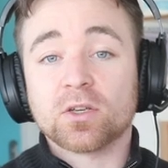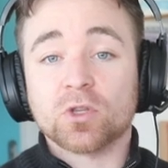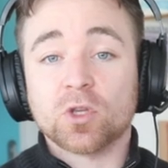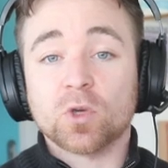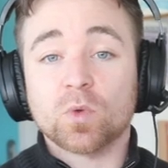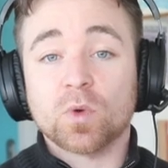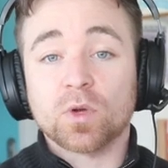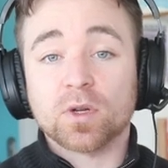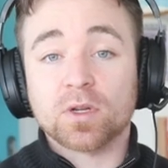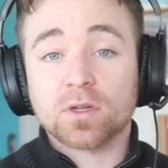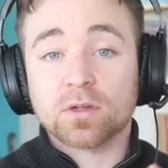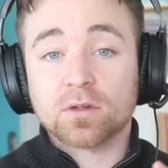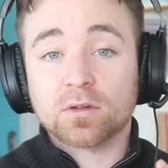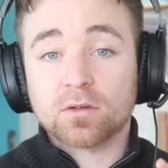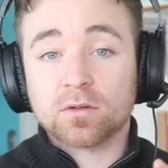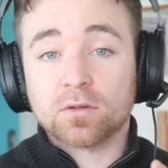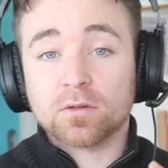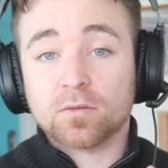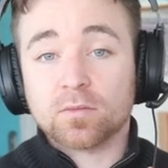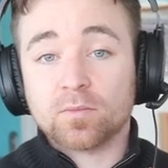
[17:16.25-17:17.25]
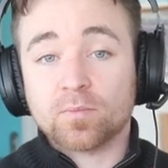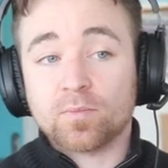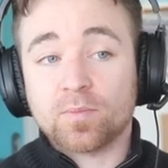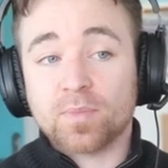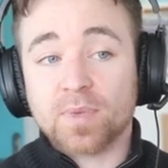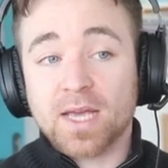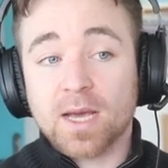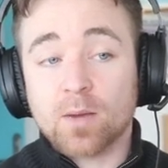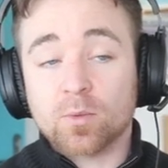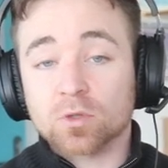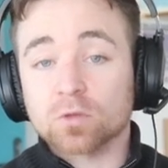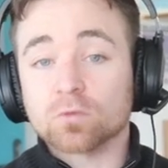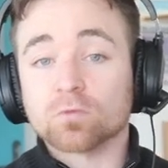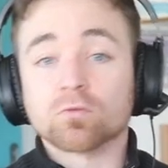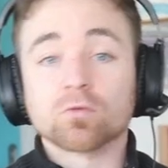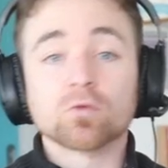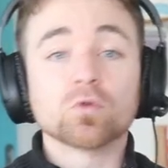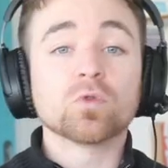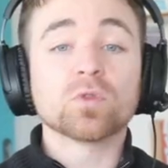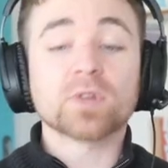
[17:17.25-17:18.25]
you would be able to
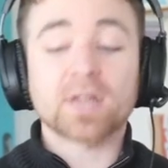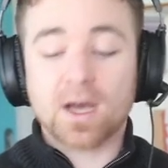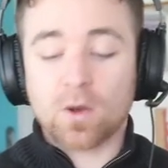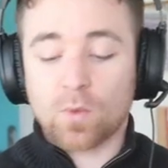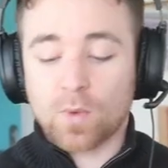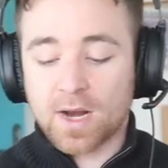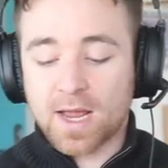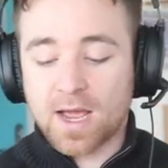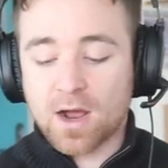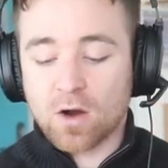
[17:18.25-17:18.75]
rule that one